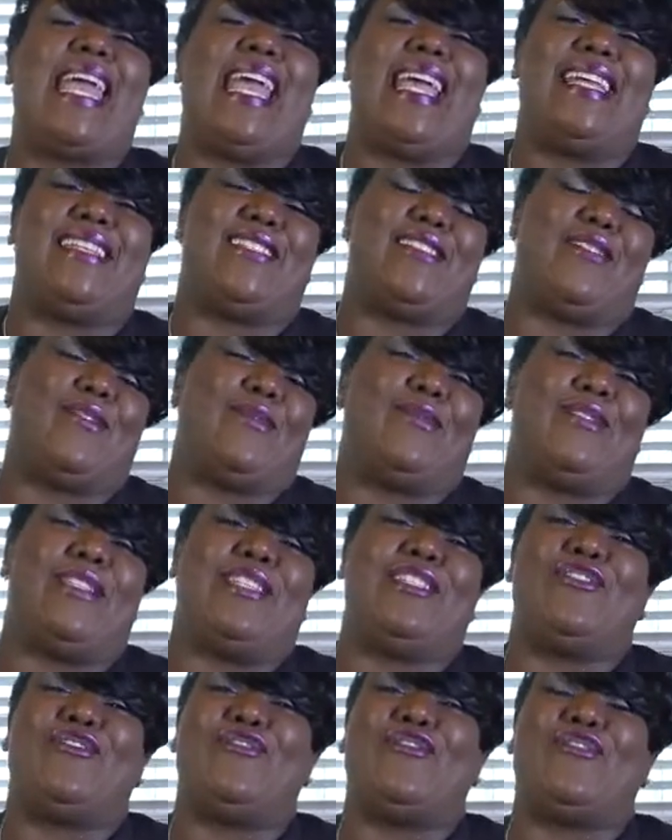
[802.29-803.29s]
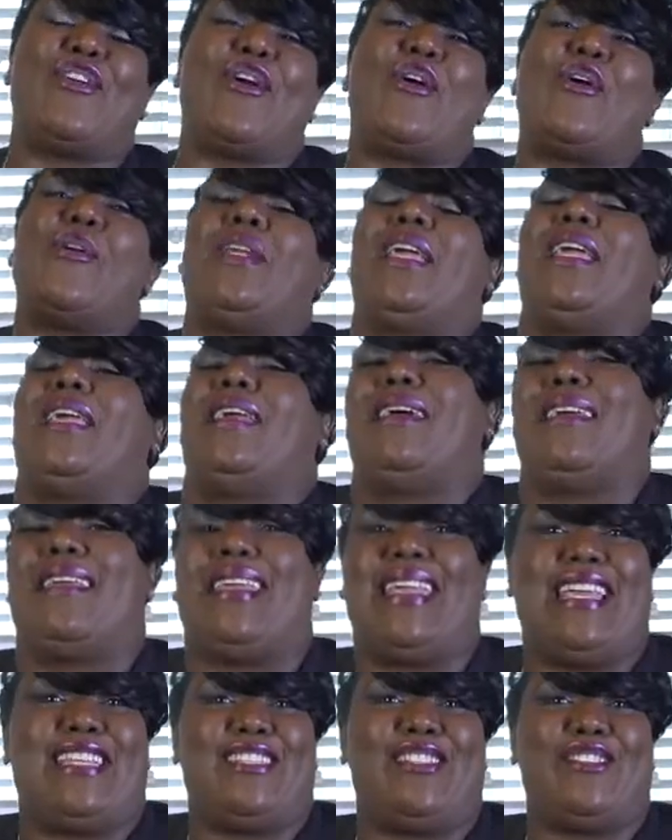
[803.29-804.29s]
And so this journey,
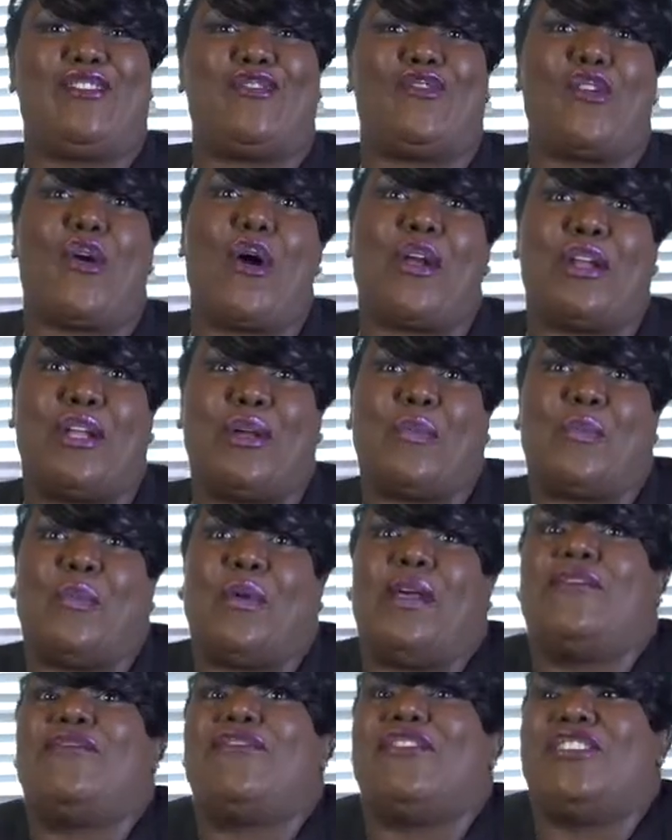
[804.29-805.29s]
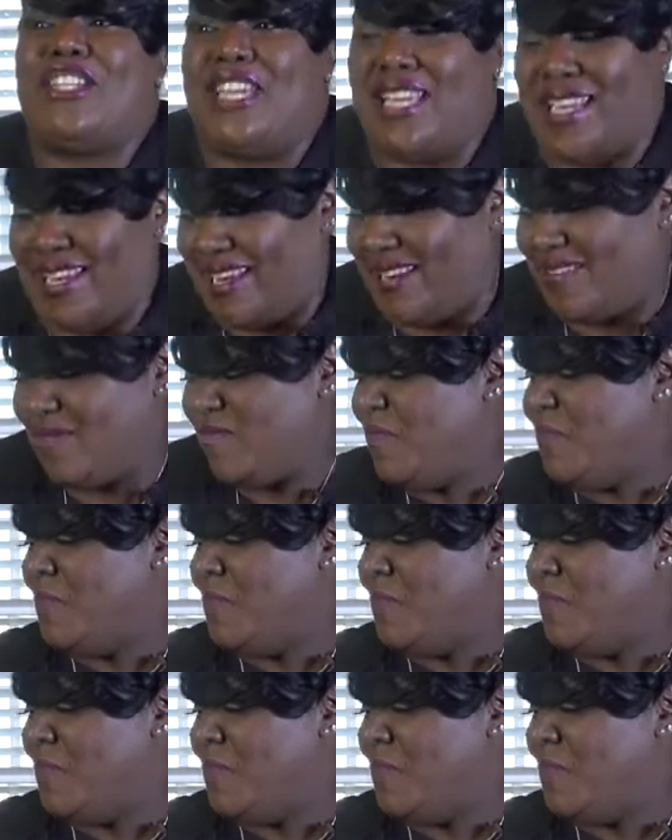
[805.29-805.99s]
again, started with chicken.